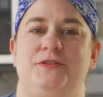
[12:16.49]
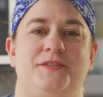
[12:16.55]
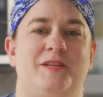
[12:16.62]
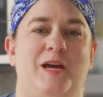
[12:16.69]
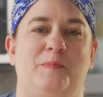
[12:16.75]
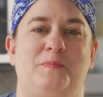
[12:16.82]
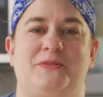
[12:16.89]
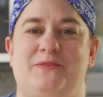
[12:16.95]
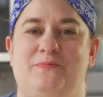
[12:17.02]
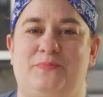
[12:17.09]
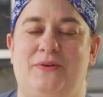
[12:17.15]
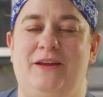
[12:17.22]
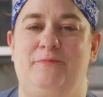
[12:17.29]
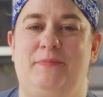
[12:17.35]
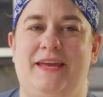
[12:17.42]
steps of
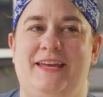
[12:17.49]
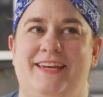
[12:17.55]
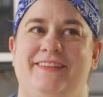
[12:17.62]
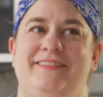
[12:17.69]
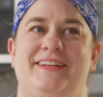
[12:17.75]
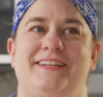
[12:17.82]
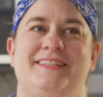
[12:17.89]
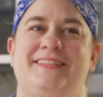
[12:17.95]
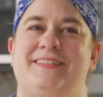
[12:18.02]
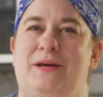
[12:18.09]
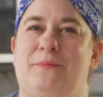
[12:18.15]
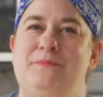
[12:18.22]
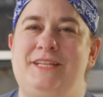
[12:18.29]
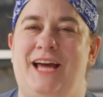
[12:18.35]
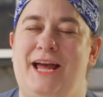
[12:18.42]
bread baking that is
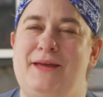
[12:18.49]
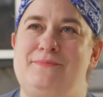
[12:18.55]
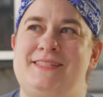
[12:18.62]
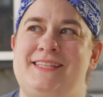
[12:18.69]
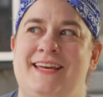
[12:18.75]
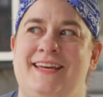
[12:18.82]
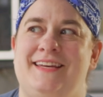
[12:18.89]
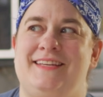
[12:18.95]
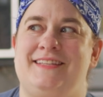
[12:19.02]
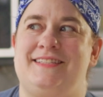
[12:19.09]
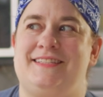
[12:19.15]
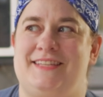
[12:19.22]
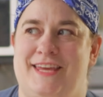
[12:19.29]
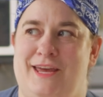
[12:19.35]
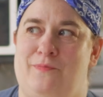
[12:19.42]
sometimes
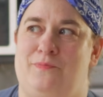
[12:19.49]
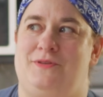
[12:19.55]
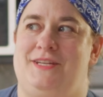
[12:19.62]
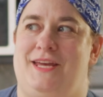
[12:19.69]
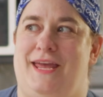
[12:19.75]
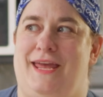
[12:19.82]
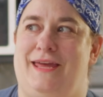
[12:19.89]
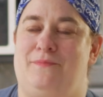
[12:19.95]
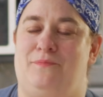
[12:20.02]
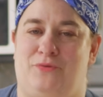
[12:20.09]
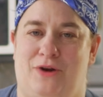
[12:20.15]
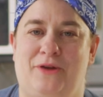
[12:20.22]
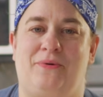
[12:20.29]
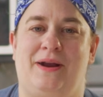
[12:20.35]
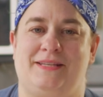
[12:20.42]
skipped in
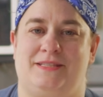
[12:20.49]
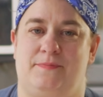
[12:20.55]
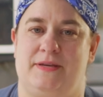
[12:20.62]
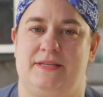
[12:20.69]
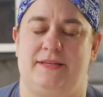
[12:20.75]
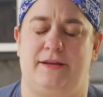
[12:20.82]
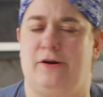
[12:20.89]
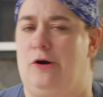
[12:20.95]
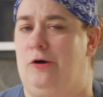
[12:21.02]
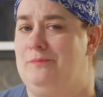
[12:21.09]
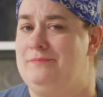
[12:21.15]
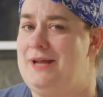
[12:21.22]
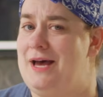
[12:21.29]
bread recipes at home.